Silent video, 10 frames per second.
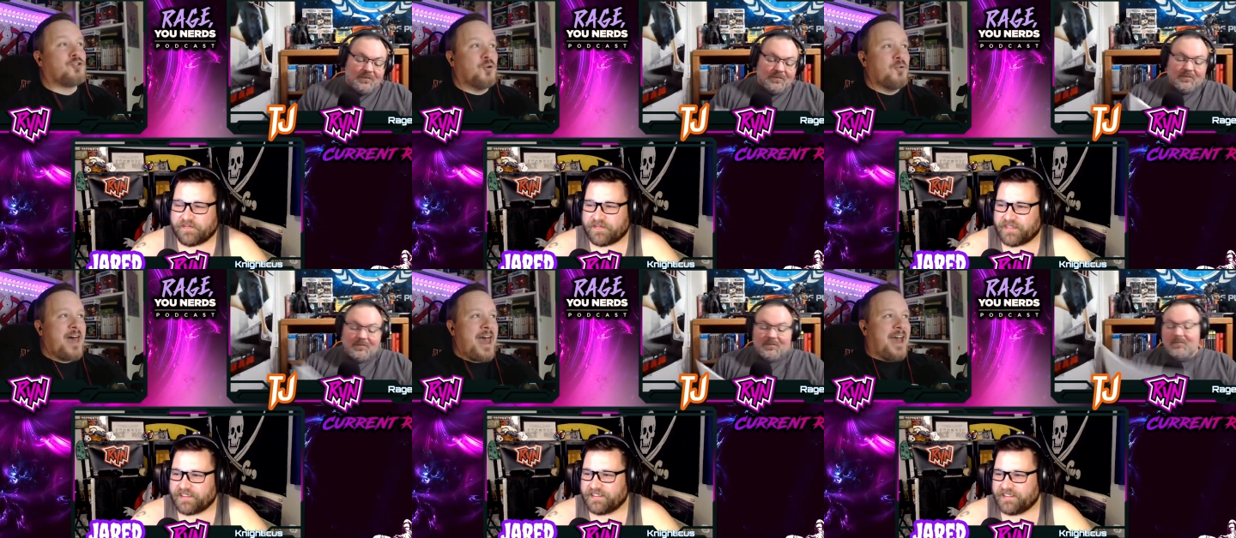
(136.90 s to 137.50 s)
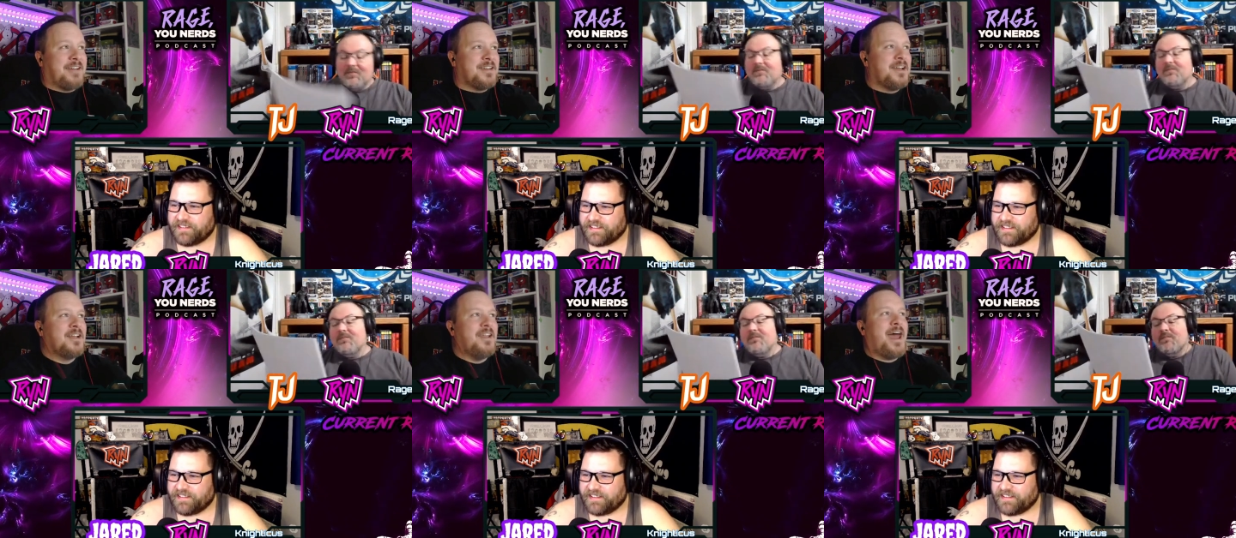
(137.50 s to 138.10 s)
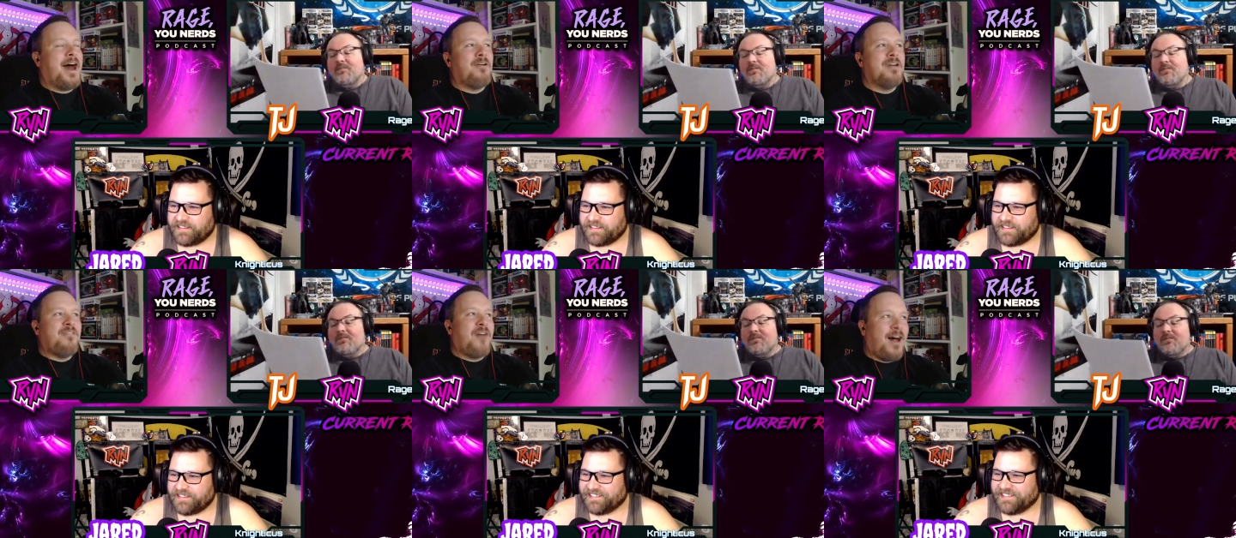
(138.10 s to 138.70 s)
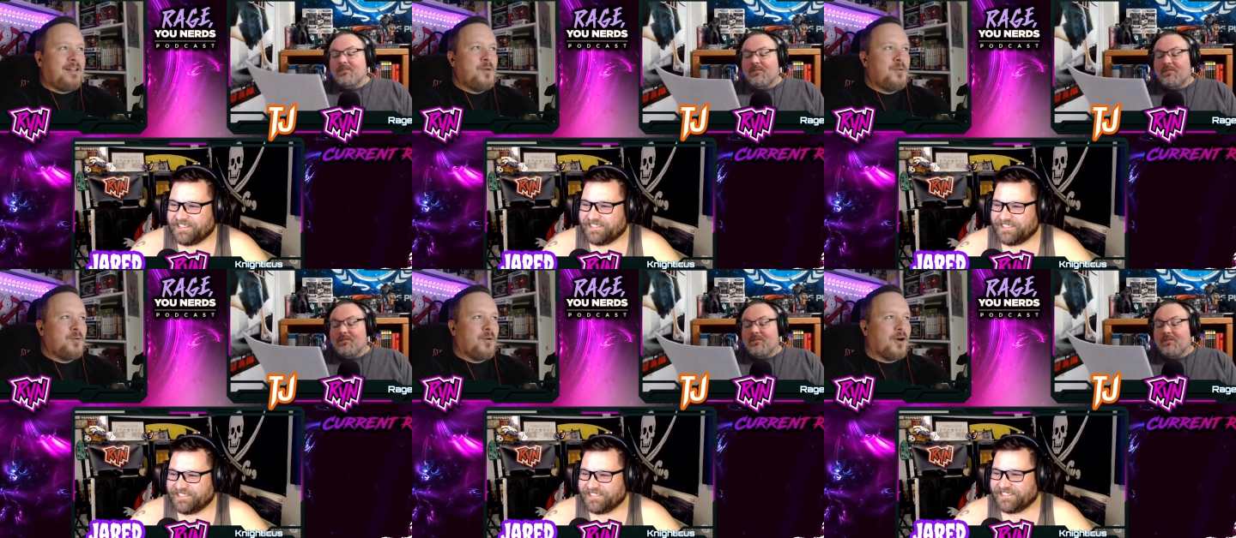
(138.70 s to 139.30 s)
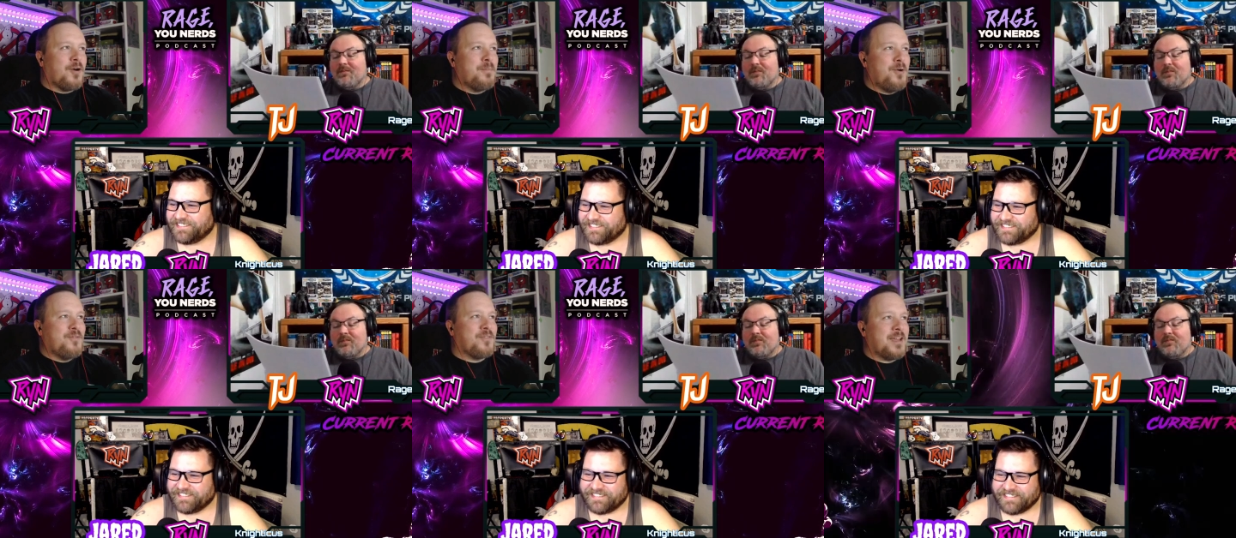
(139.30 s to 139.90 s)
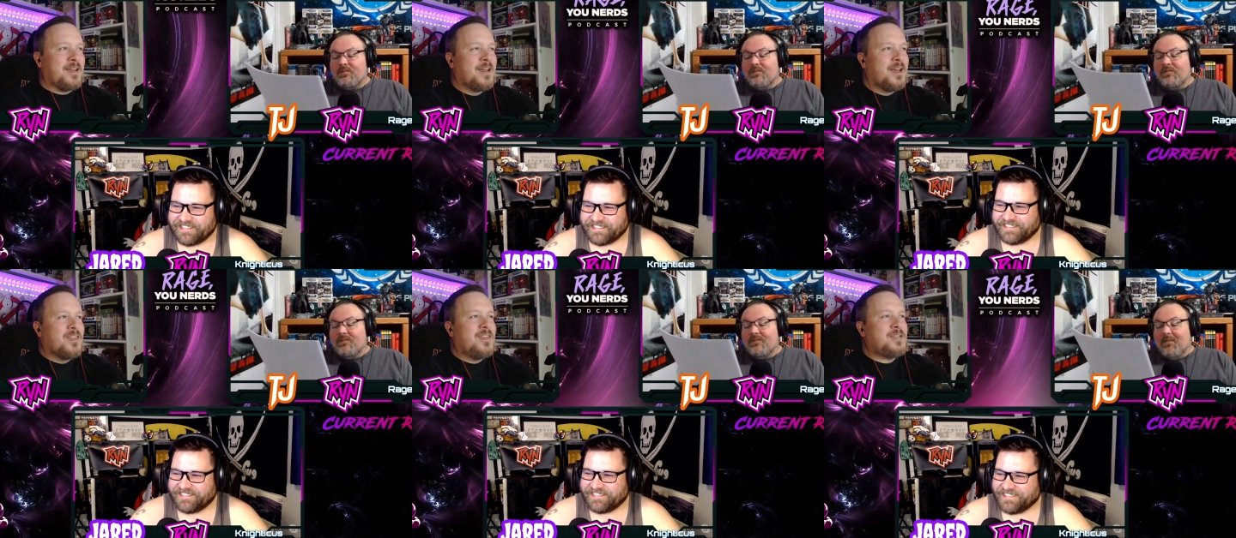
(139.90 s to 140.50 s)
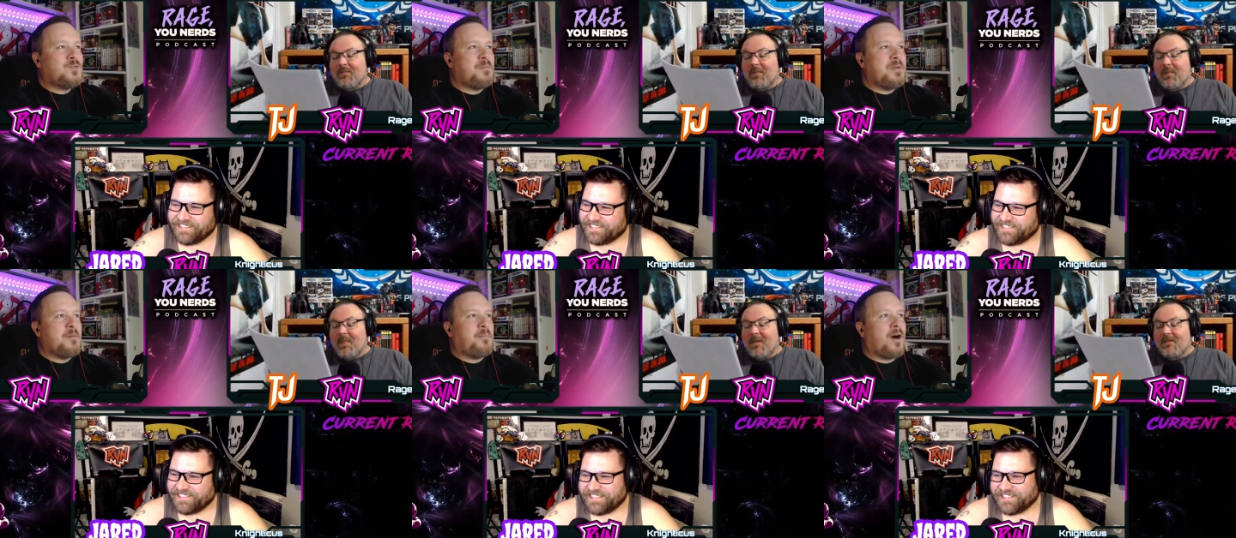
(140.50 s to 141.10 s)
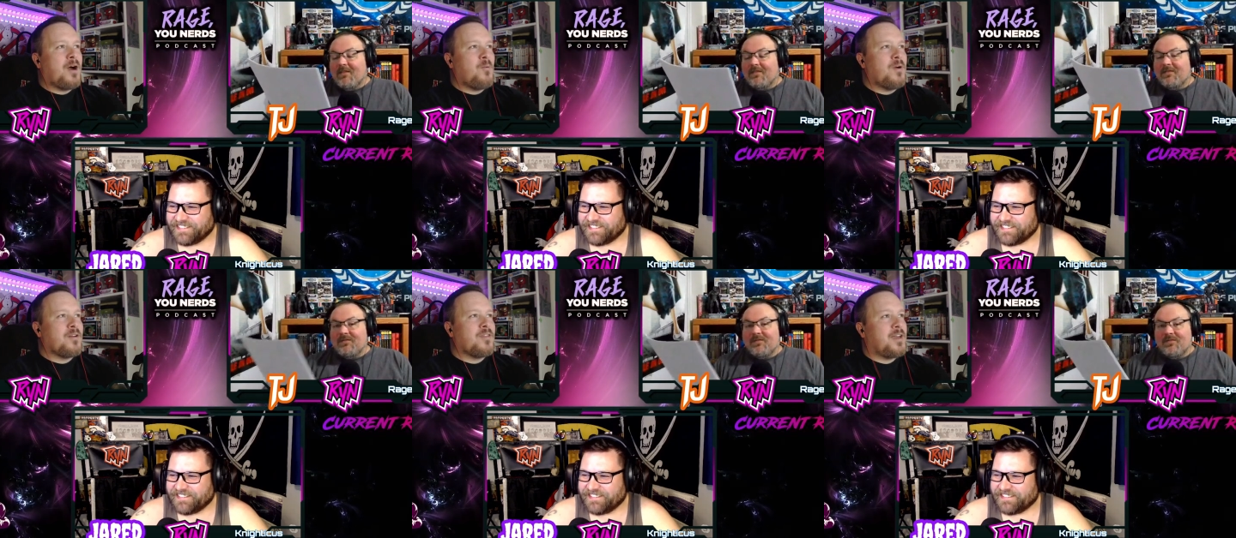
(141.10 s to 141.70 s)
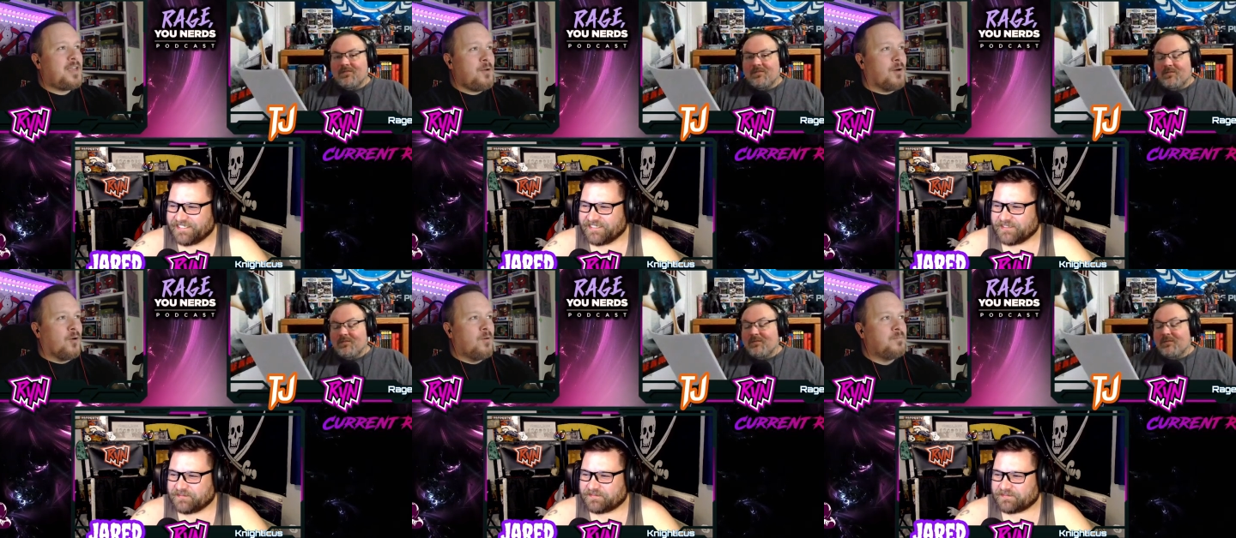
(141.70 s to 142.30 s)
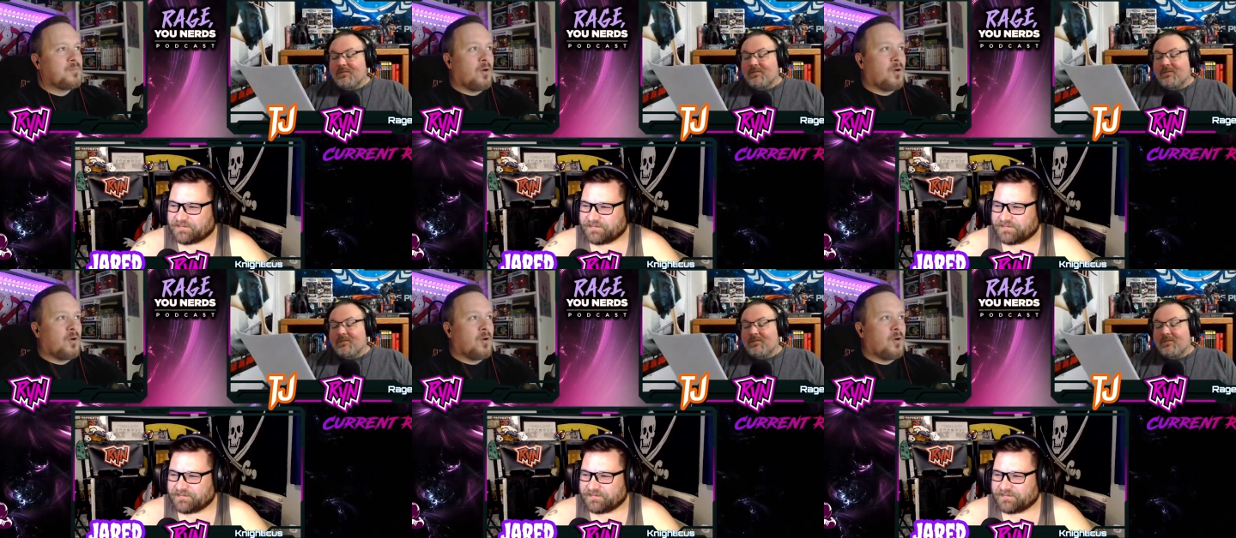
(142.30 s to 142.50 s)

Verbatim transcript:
Speaker 1: True that! Now, if Hollywood were a movie, this would be the part where the hero,